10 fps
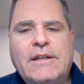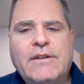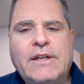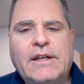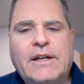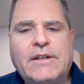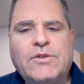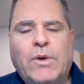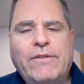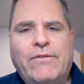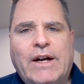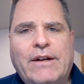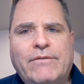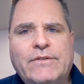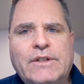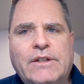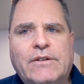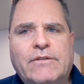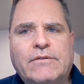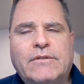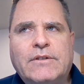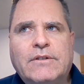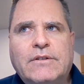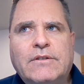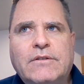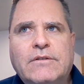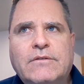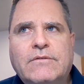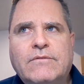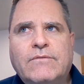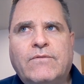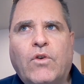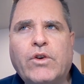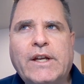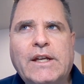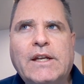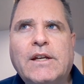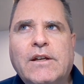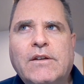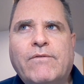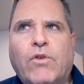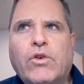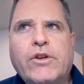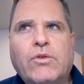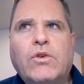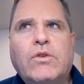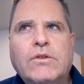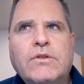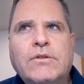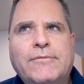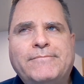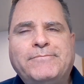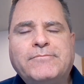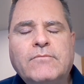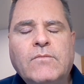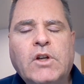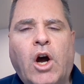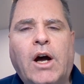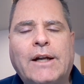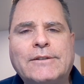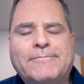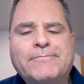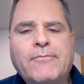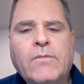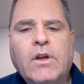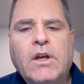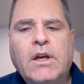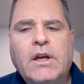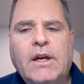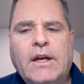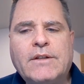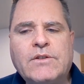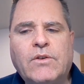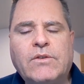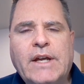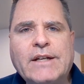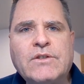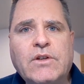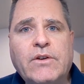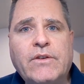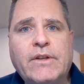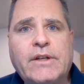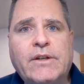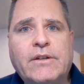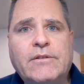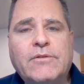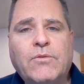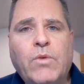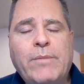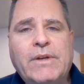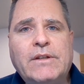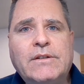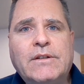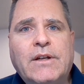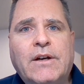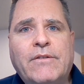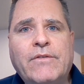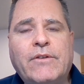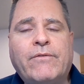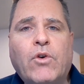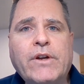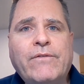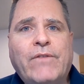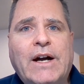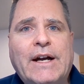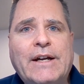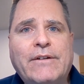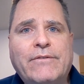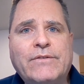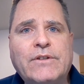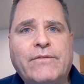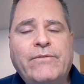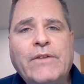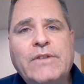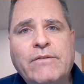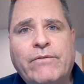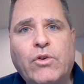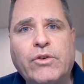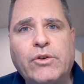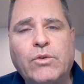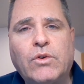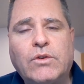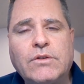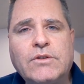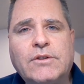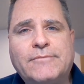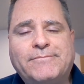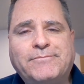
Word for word: the uh, 25 to 44 year olds gone. And so next are the women of the 45 to 54 year olds